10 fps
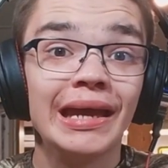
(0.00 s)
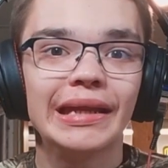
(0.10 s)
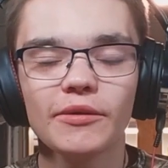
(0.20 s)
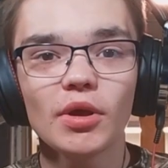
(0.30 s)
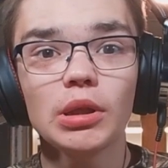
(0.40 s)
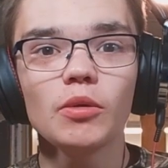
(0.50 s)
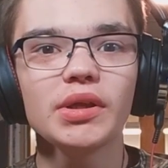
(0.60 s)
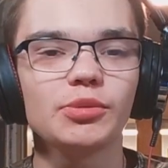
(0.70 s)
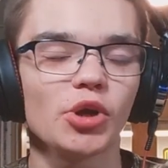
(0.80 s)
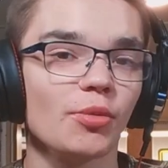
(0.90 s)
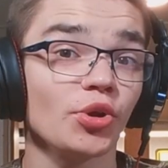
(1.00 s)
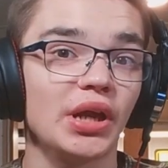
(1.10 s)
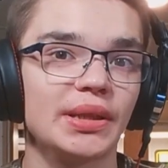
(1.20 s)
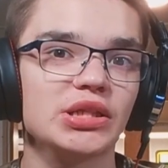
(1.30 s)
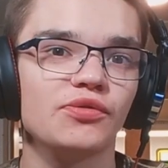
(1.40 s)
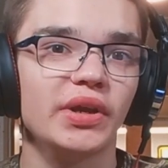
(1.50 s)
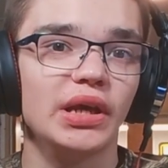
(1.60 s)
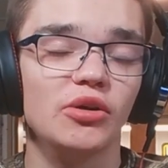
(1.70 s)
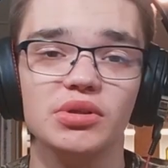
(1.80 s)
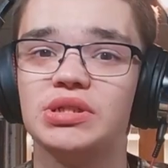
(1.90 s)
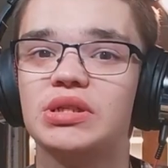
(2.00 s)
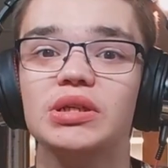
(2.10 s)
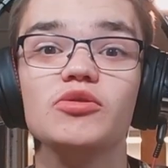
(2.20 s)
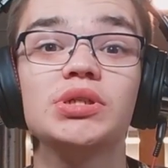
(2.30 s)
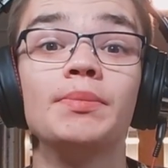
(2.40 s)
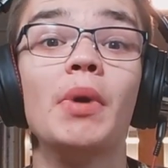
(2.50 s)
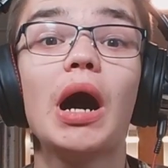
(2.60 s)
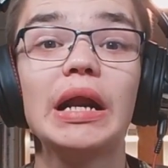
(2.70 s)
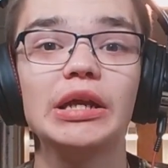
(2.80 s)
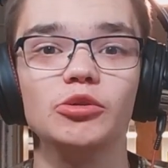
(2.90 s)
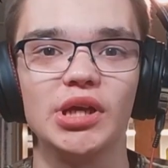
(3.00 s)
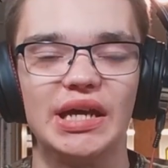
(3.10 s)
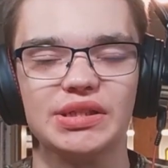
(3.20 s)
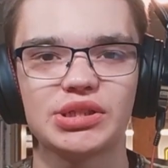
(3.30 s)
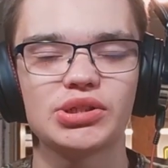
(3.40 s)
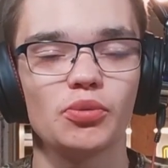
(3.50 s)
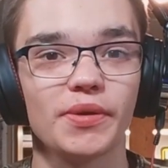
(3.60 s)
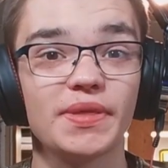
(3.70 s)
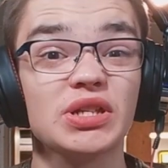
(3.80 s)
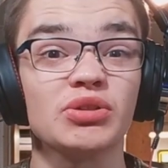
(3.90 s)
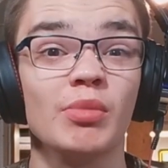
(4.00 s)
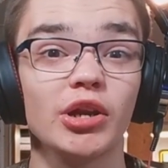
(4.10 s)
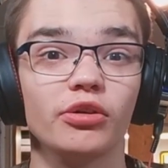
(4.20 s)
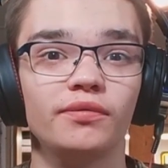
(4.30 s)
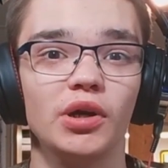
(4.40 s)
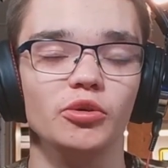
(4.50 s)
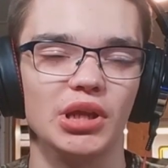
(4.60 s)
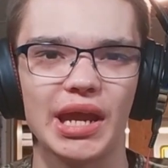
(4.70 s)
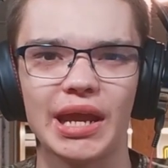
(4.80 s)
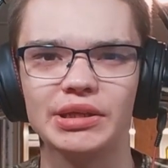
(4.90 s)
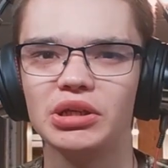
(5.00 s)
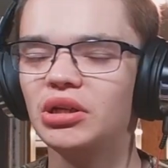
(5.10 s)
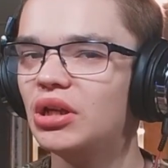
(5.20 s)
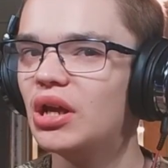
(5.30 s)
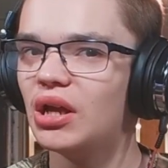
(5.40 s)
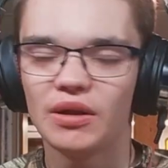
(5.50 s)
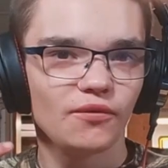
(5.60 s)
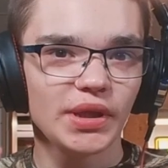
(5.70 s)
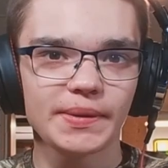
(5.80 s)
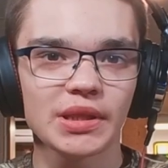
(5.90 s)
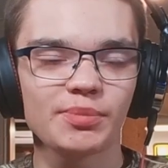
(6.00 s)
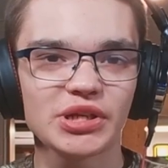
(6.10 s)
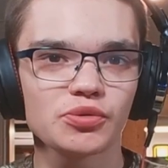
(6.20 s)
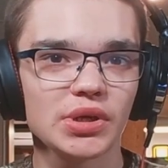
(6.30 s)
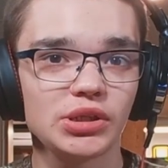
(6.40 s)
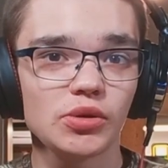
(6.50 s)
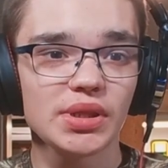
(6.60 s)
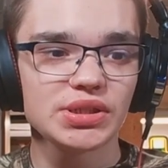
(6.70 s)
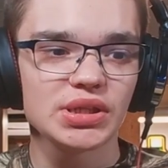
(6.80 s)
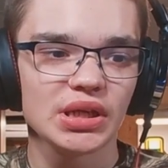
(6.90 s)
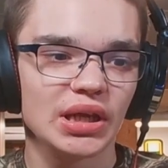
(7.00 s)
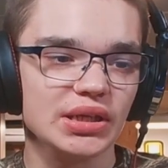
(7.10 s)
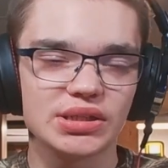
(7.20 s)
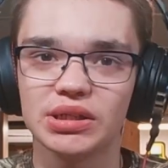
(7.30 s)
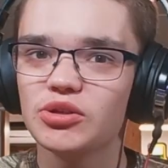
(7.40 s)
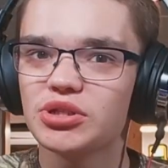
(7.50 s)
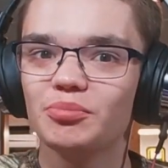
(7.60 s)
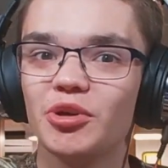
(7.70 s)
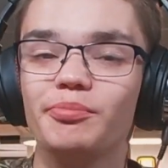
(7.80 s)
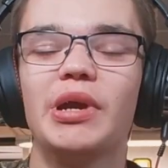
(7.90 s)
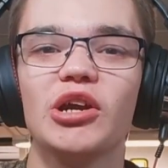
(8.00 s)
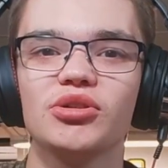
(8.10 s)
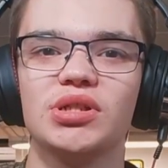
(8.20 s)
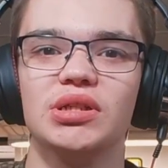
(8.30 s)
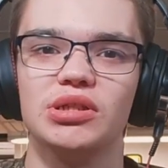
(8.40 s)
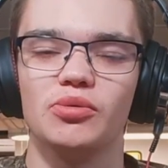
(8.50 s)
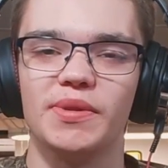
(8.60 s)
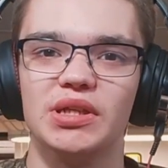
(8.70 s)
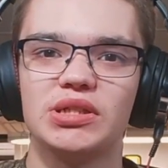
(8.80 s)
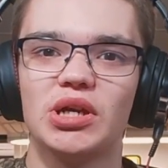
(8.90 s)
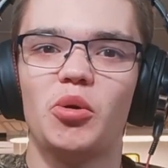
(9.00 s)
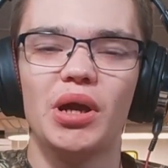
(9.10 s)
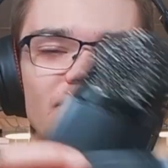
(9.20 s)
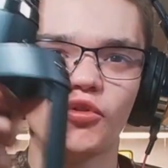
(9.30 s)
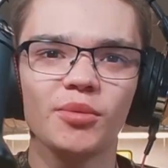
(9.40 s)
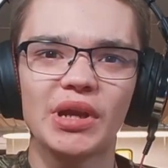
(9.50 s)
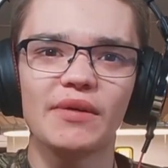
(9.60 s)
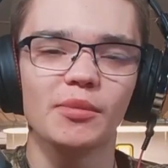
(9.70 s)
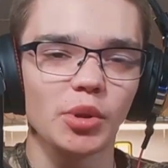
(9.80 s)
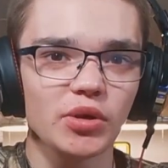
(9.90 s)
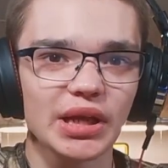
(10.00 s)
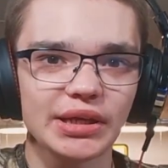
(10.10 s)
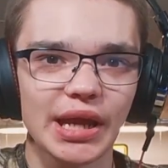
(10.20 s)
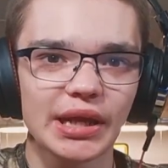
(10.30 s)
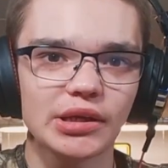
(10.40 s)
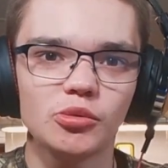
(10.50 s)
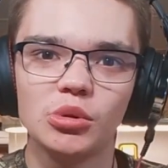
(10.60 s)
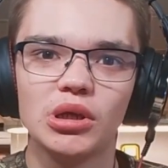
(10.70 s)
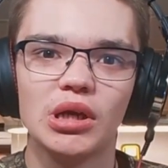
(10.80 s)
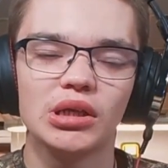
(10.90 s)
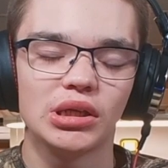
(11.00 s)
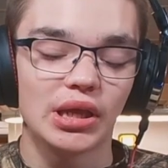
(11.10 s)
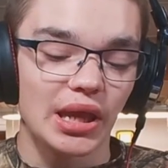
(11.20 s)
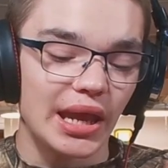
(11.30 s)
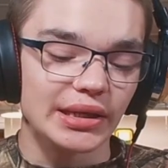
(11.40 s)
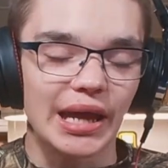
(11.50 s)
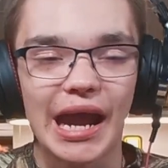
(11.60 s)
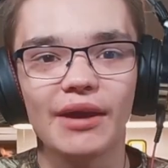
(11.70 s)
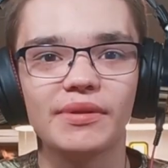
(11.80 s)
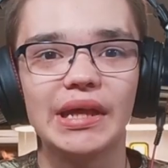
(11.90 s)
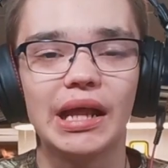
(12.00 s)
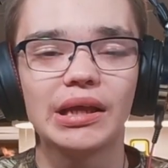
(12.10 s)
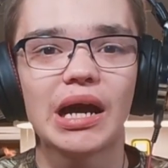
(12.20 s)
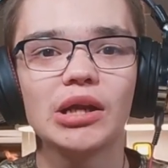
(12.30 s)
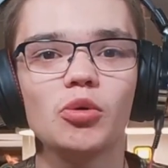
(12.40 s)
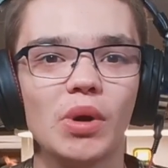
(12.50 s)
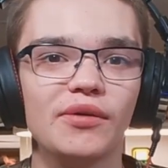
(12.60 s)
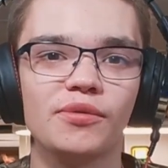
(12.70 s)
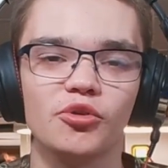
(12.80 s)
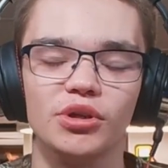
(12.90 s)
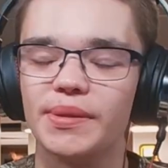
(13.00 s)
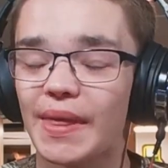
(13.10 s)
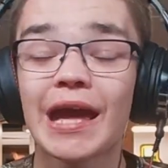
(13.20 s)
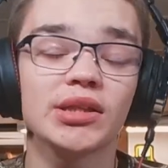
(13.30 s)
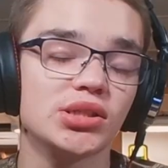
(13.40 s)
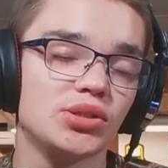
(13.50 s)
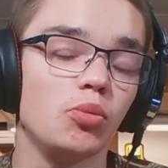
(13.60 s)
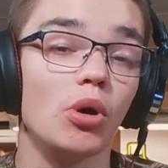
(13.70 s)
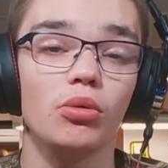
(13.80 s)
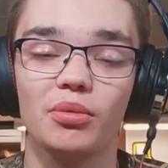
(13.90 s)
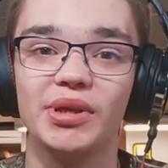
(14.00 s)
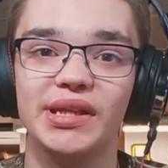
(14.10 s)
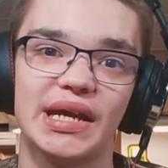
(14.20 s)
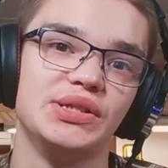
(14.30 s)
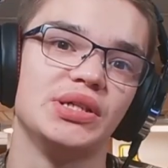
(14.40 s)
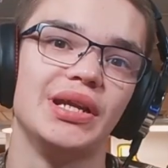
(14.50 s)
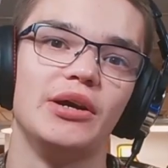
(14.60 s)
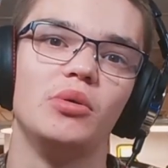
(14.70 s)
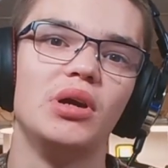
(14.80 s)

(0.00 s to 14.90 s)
Now, the only way to properly on this video is to do some audio tests with this microphone, and I feel like that's the best way to do this is to do some comparisons with it. So, in front of me I have the Blue Yeti Nano, and I have the Elgato Wave 3. That's what we'll be testing out.